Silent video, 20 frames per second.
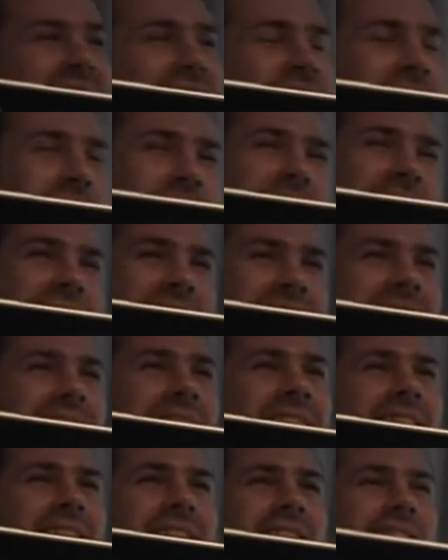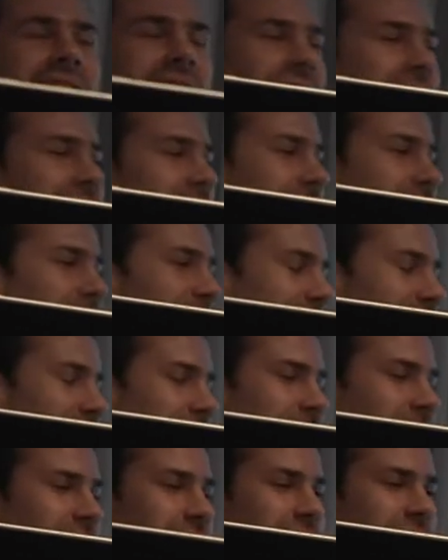the idea
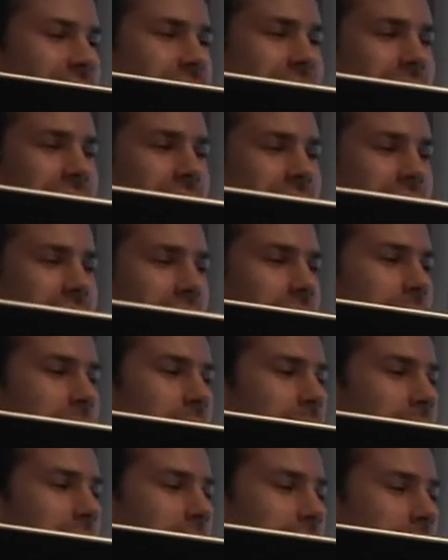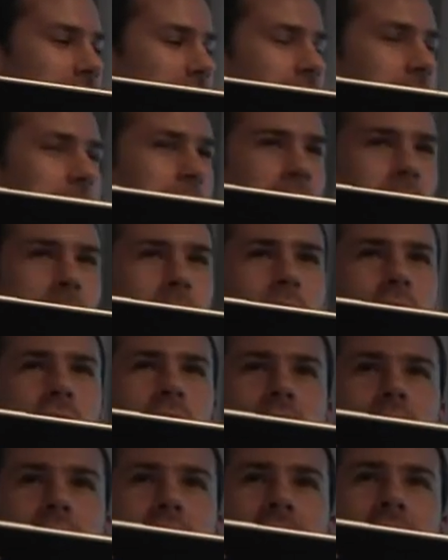is that
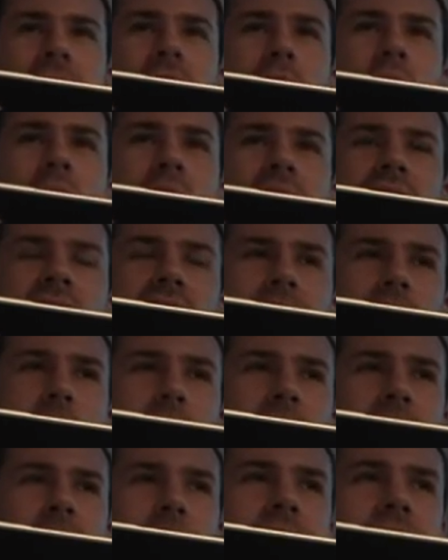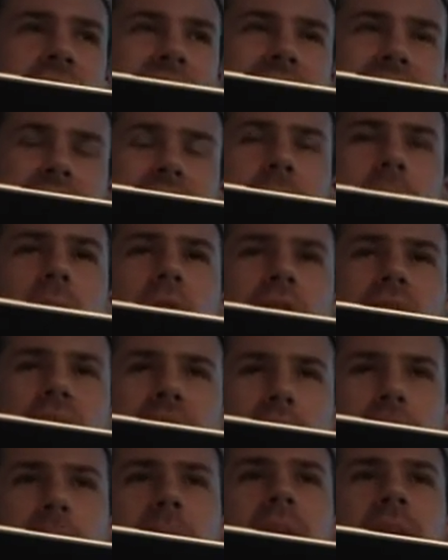people, anyone is going to be able to liberally
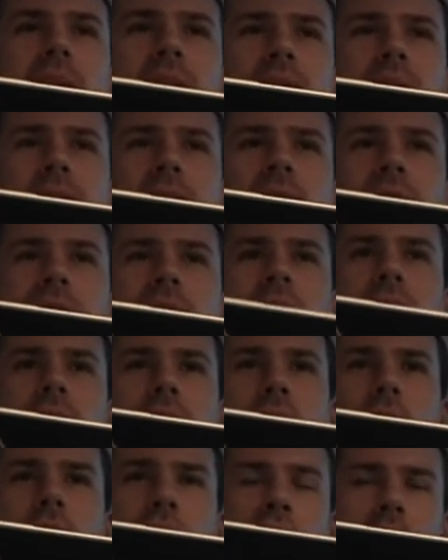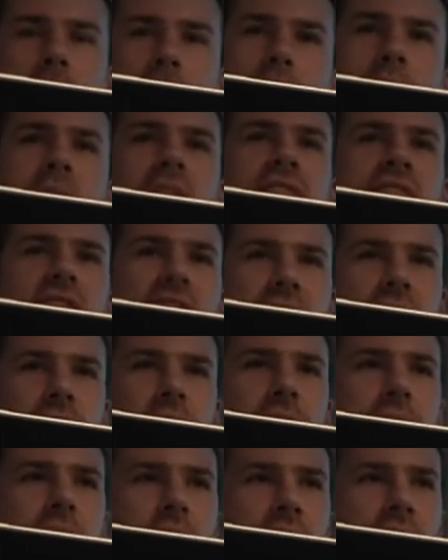compete over the
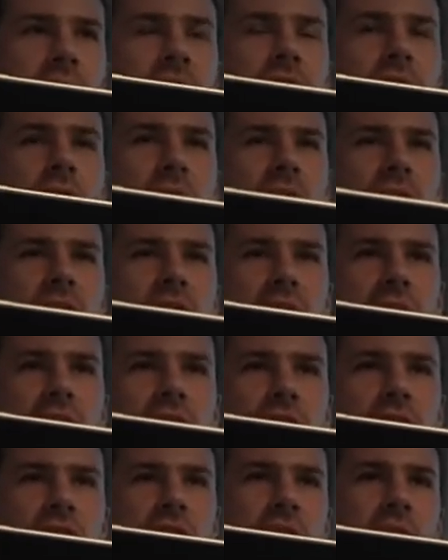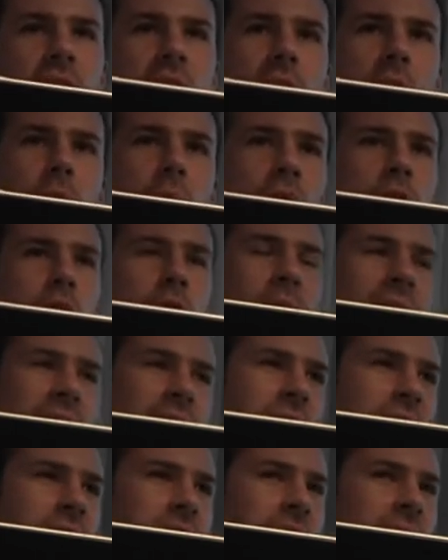processing of these transactions. And when you
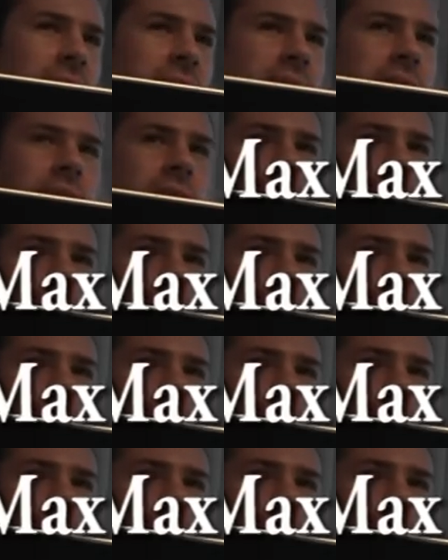have that